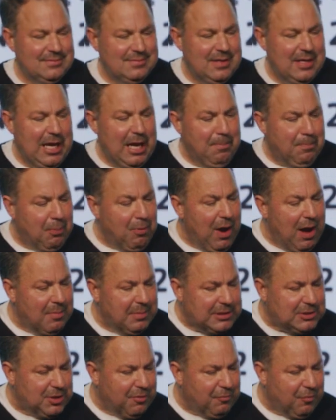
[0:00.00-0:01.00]
He
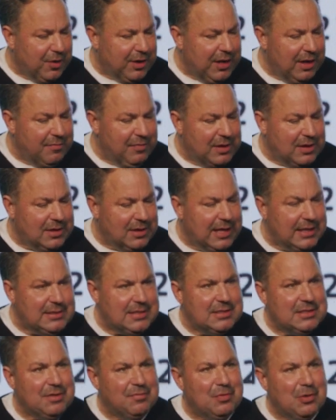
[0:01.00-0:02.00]
promised to forgive and cleanse
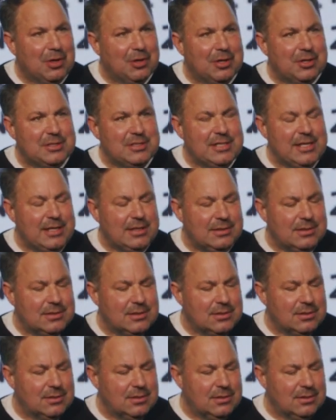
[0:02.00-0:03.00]
us of all our sins.
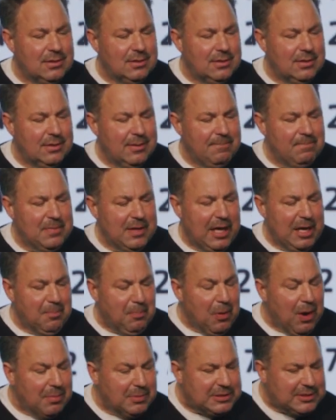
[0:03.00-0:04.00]
He
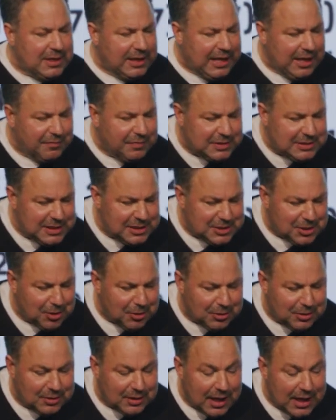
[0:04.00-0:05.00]
promised to give us
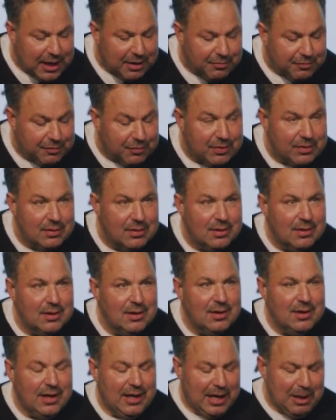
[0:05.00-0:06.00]
eternal life.
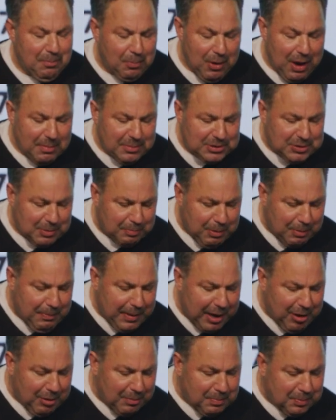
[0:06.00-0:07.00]
He promised to
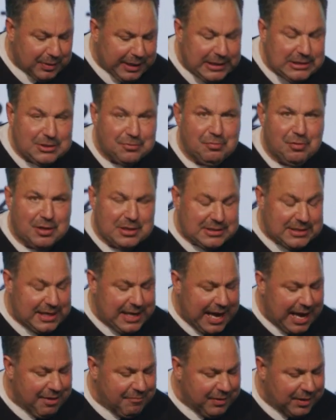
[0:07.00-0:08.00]
prepare a place for us in
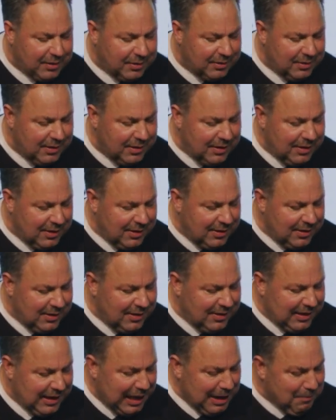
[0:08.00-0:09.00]
heaven.
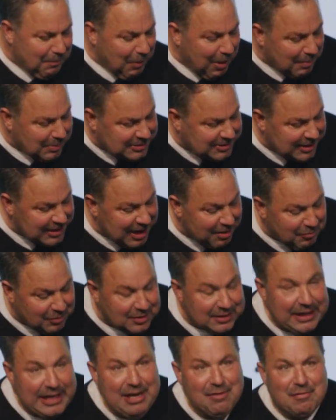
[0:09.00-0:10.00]
He promised to never
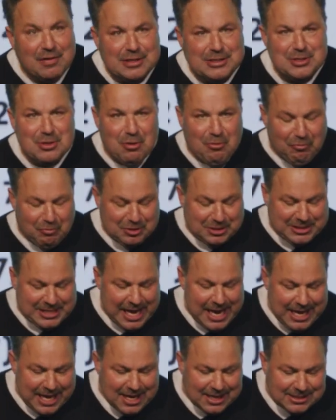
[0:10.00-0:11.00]
leave us nor
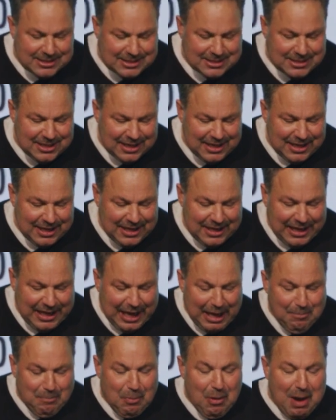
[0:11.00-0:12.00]
forsake us.
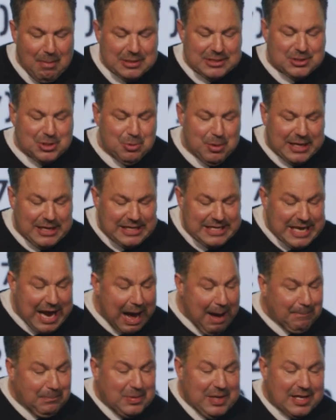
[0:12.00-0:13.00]
He promised to
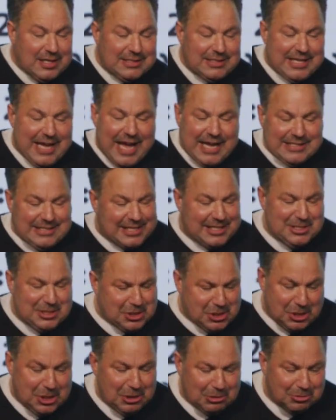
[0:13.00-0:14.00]
adopt us as His
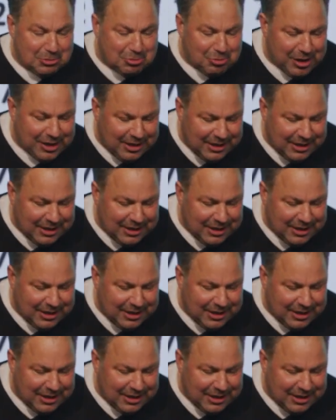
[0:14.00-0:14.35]
children.